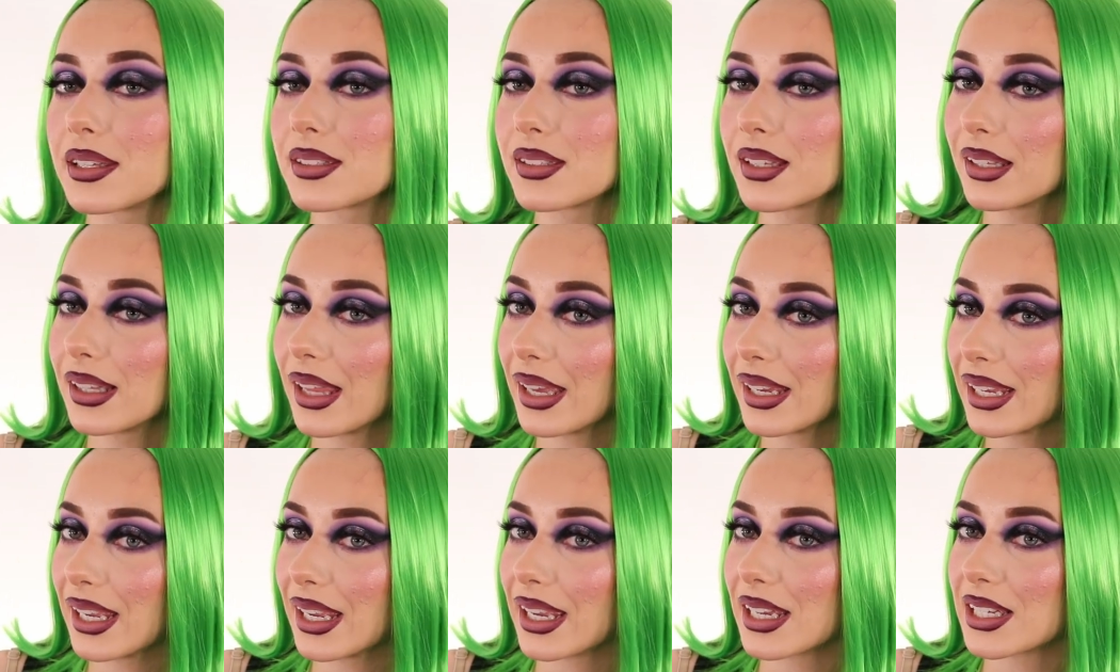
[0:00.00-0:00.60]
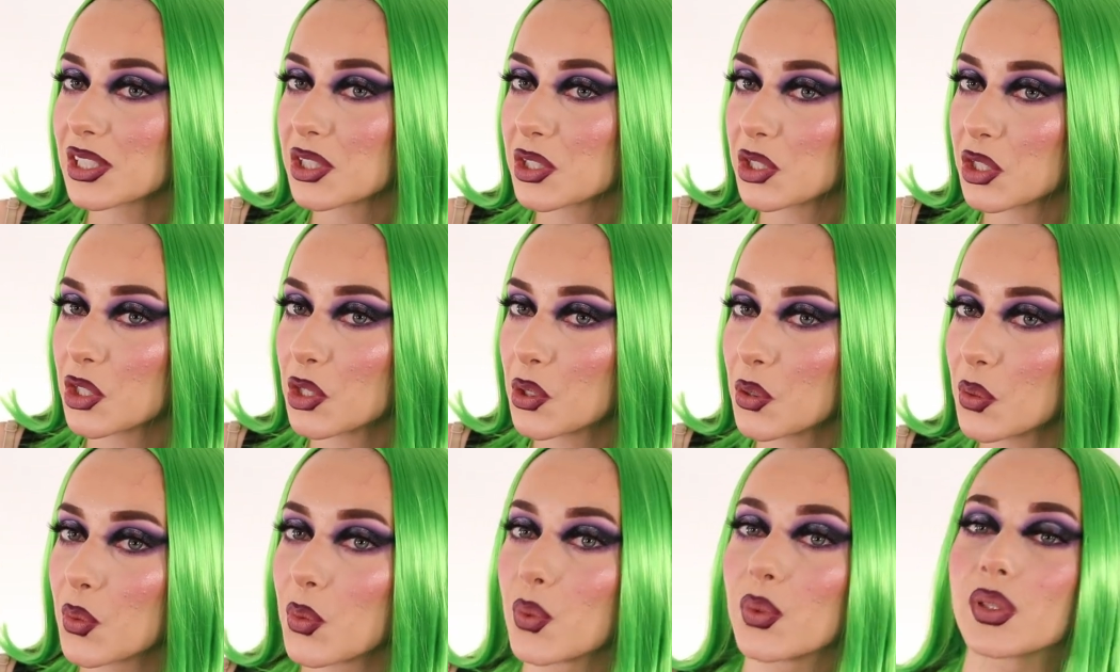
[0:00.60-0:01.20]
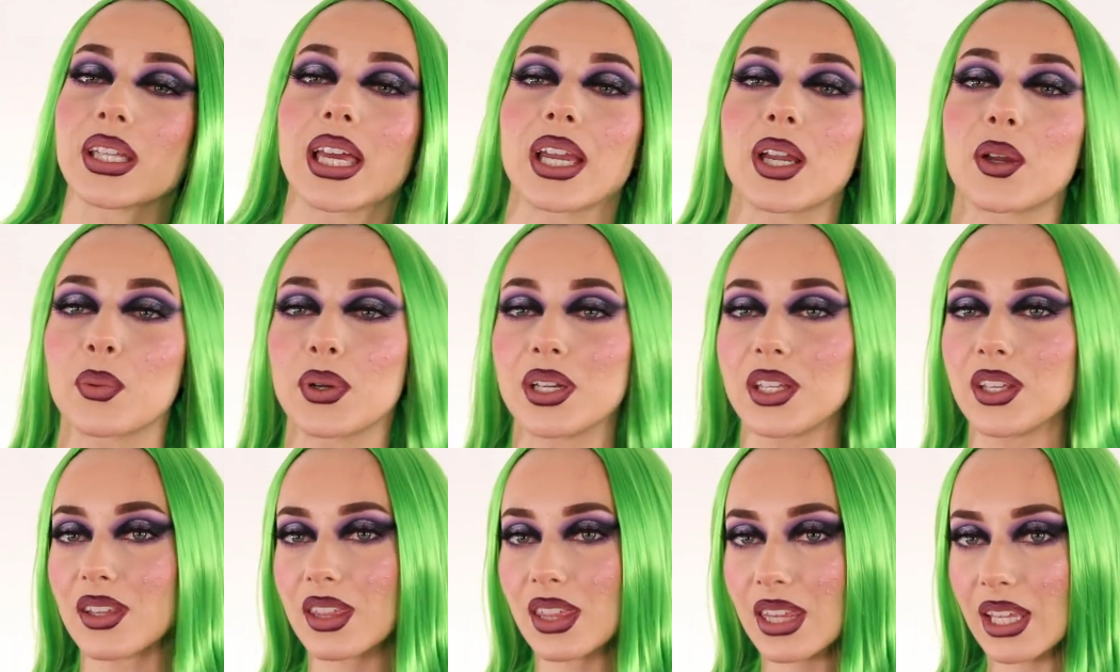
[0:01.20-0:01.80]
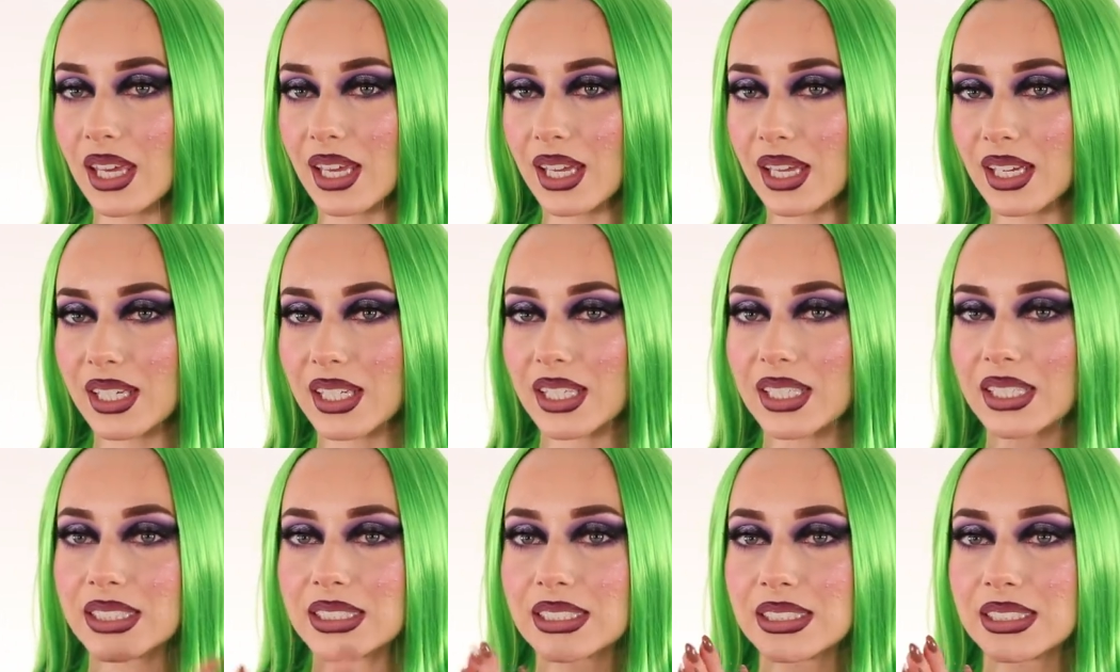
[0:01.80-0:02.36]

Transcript: It's cute. Like, what do you think